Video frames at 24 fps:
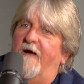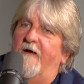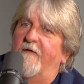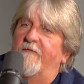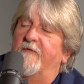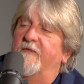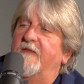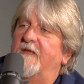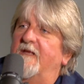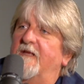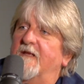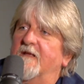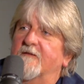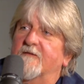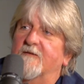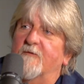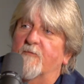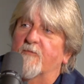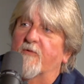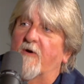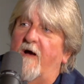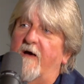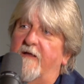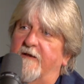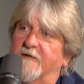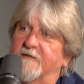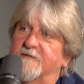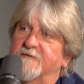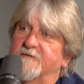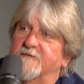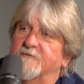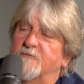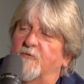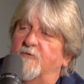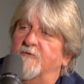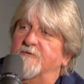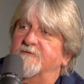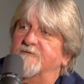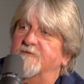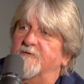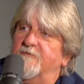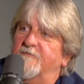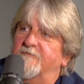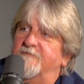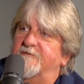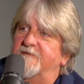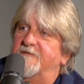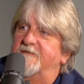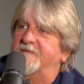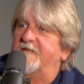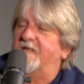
the products or services